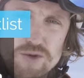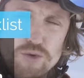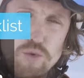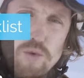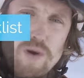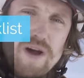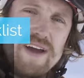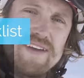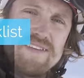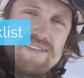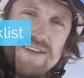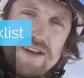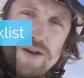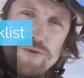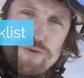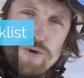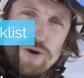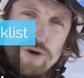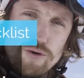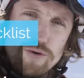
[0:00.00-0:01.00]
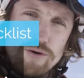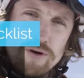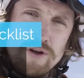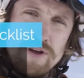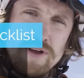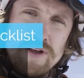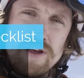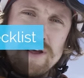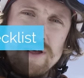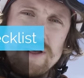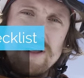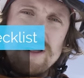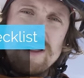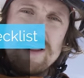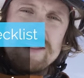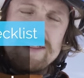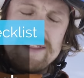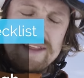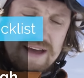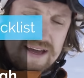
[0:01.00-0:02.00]
twice in a row
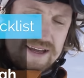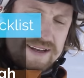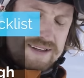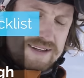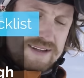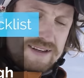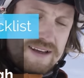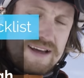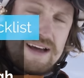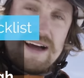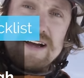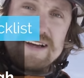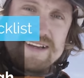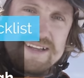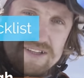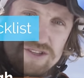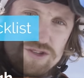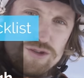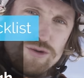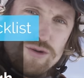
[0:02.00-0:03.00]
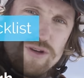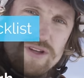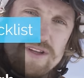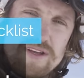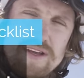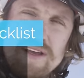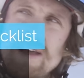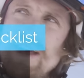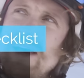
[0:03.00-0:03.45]
that I can do it.